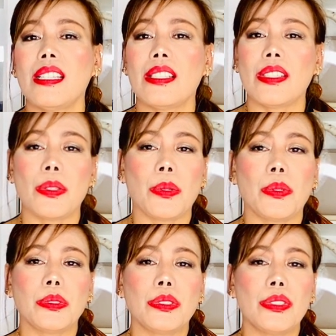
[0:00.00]

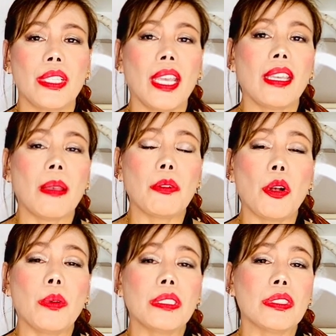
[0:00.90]
So today, I'm
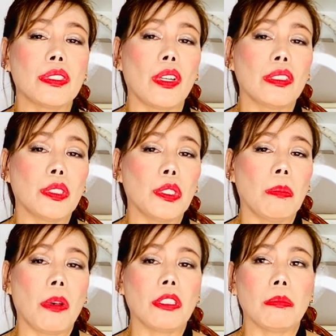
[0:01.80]
going to talk to you
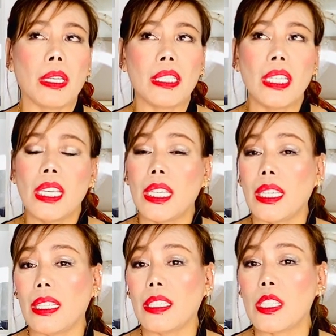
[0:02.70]
about my
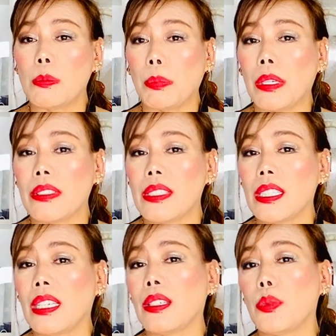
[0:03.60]
Helix
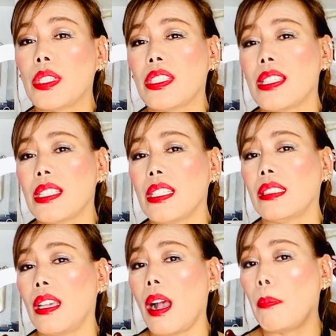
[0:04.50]
piercing, which is in
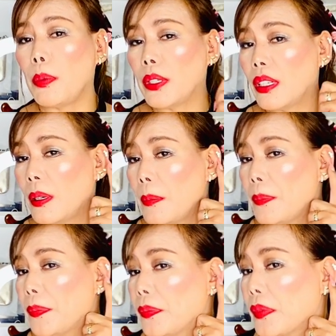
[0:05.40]
the upper
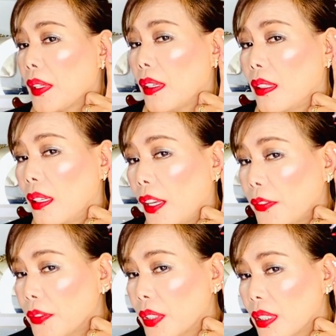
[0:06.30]

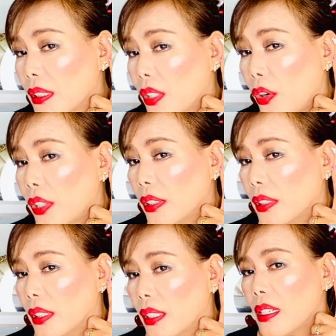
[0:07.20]
left
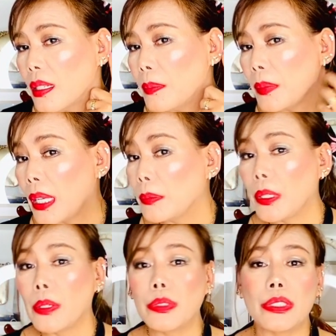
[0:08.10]
corner. I'm
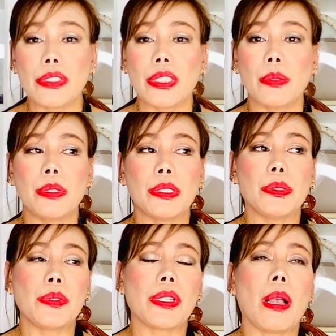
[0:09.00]
going to share with
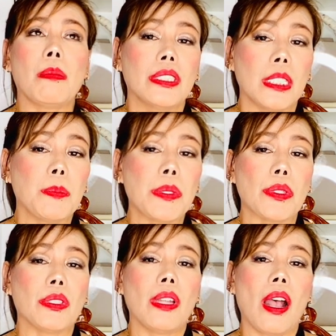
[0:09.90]
you some tips
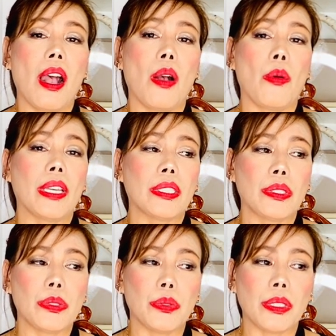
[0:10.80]
on how I
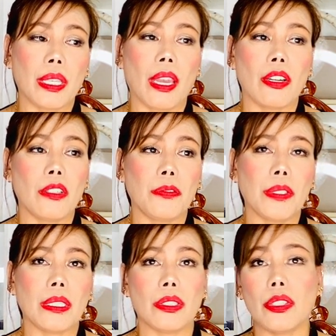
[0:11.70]
took care of
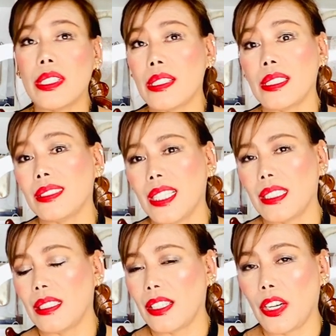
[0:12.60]
it, or still
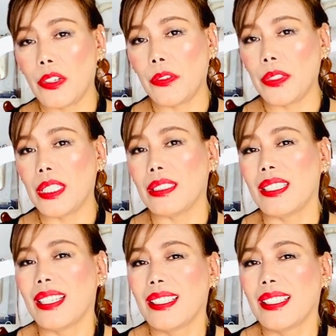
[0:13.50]
taking care of it,